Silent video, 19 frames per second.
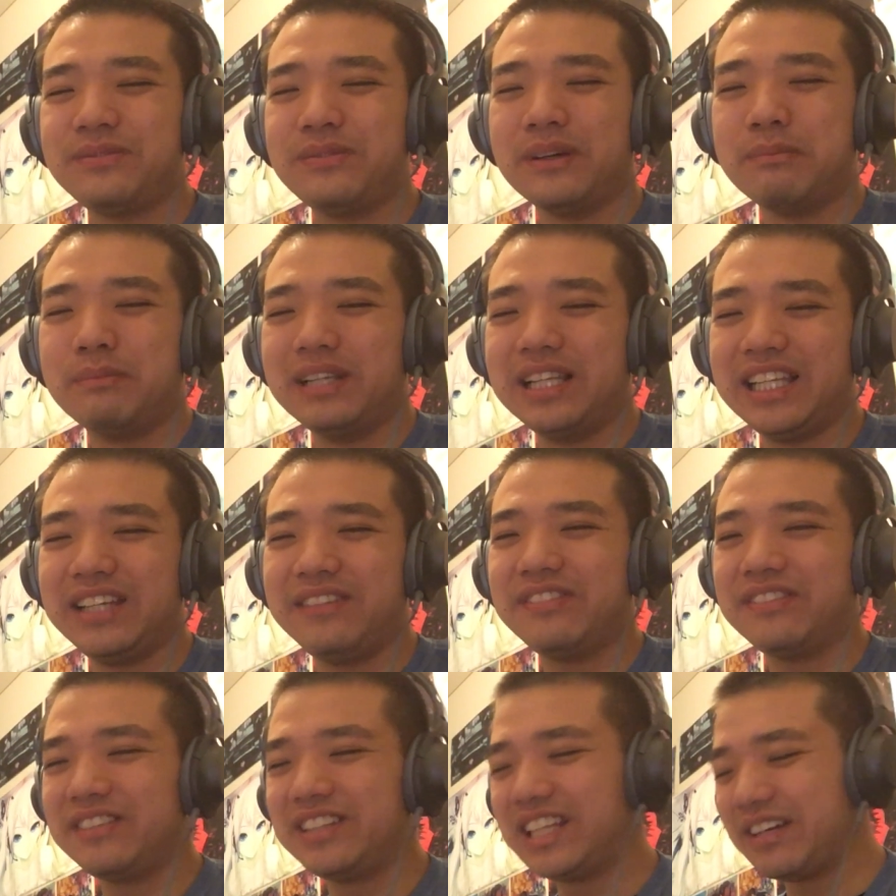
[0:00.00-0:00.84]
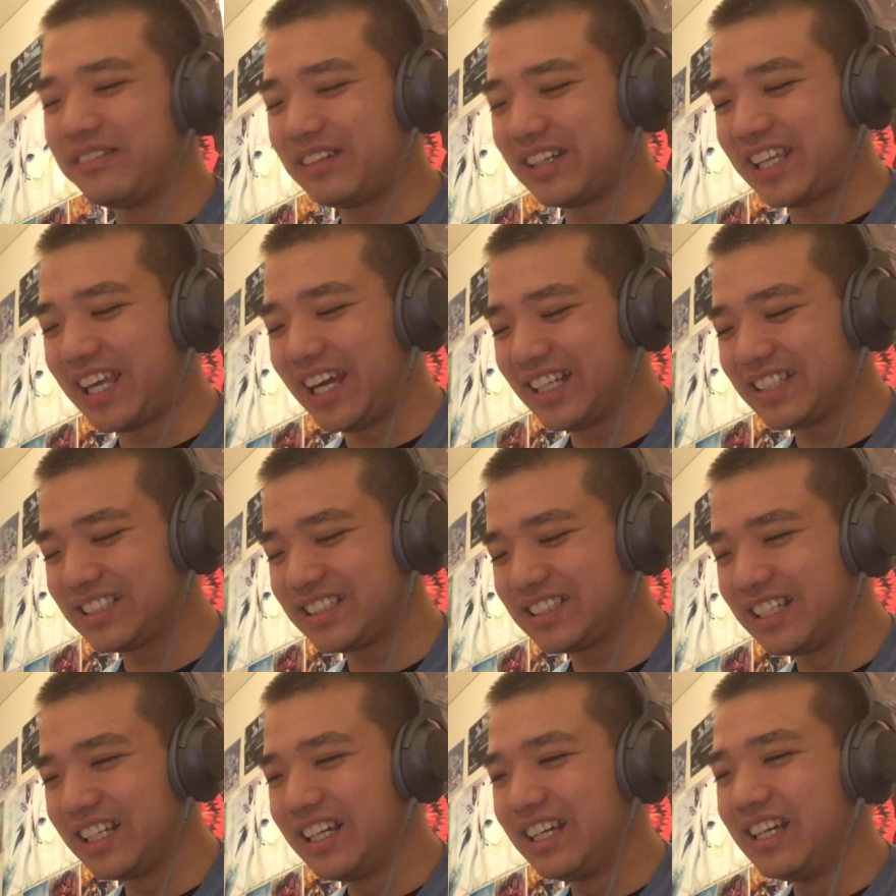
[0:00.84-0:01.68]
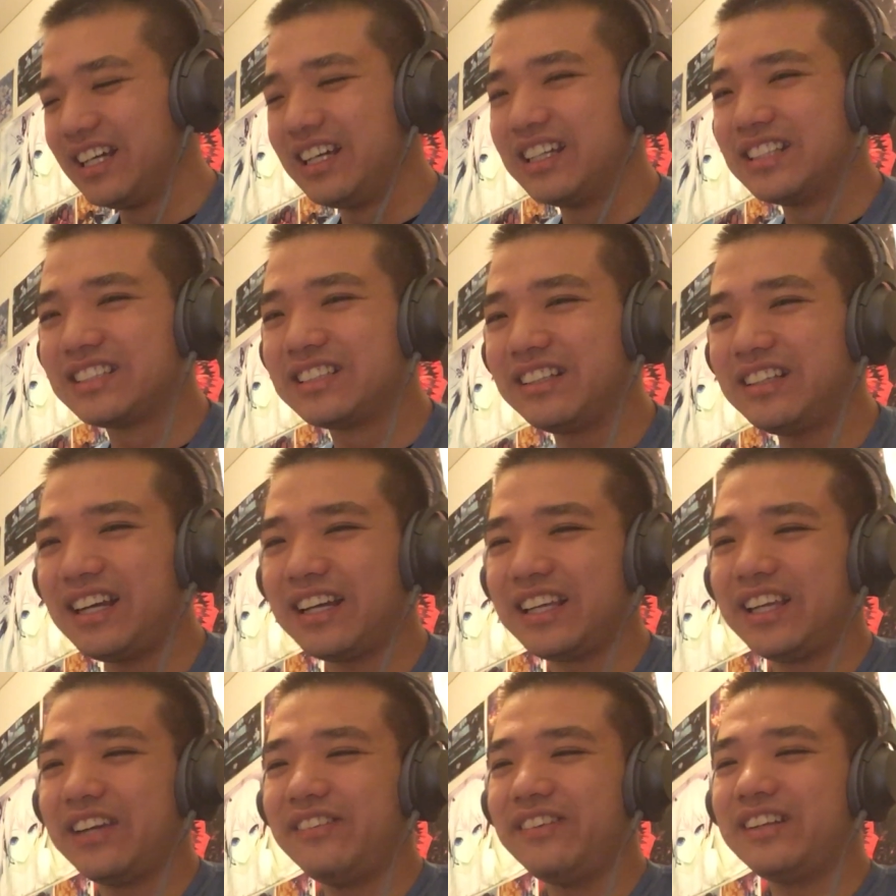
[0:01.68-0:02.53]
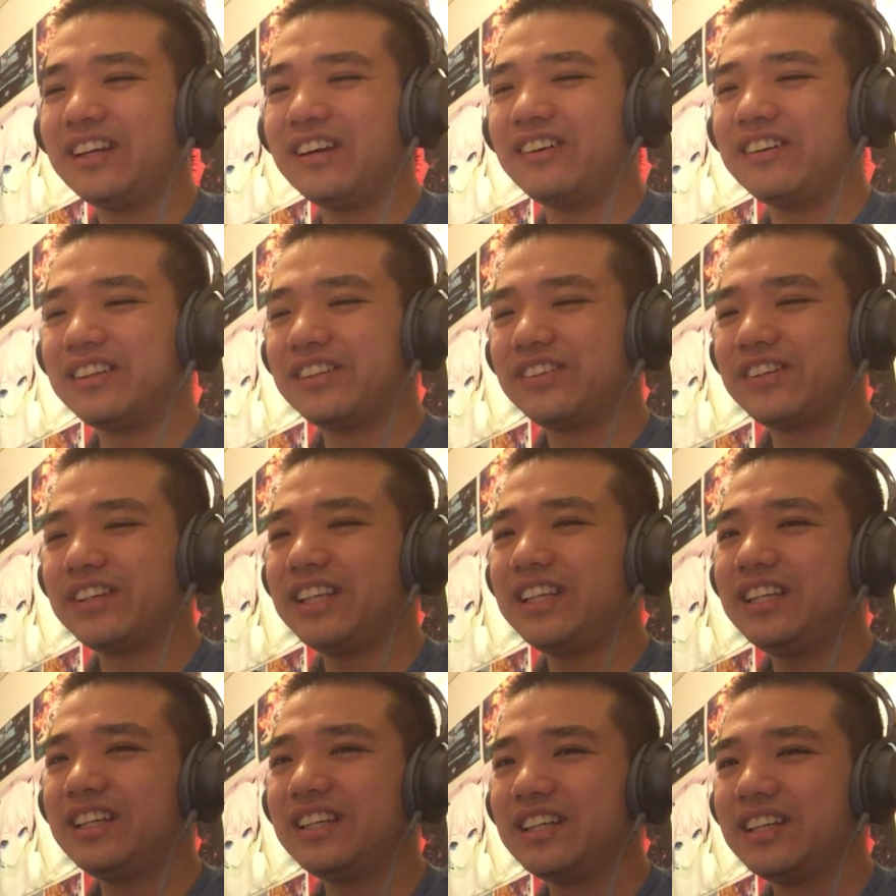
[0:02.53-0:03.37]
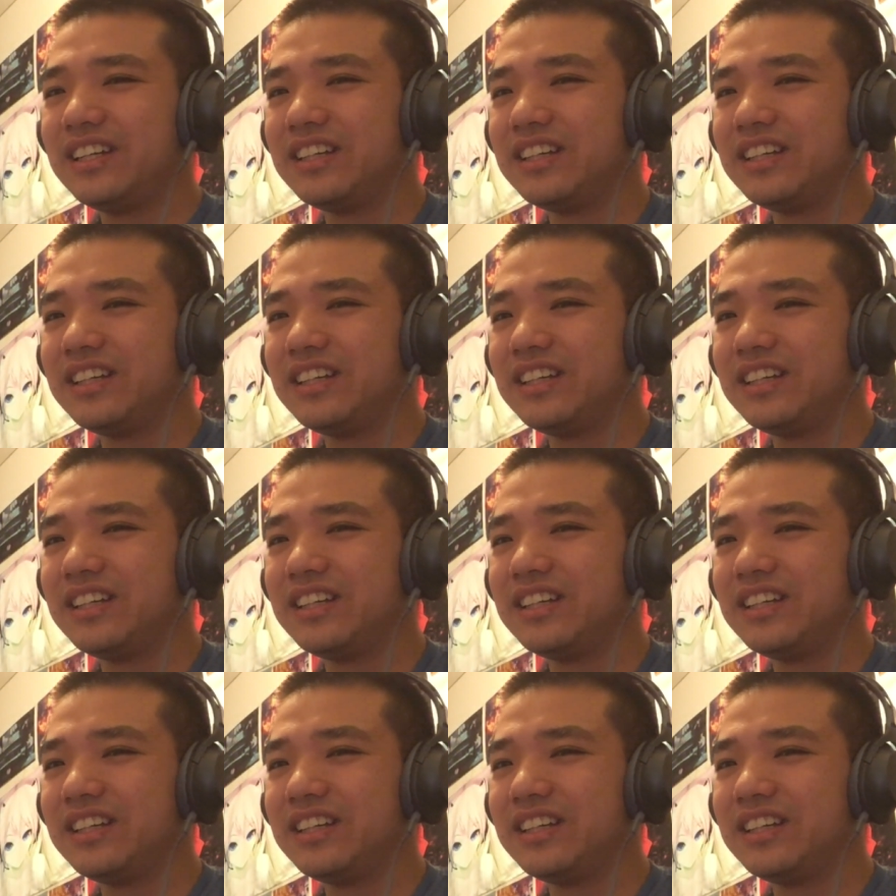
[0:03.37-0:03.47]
believe in them, I guess. So yeah, here we go in 3,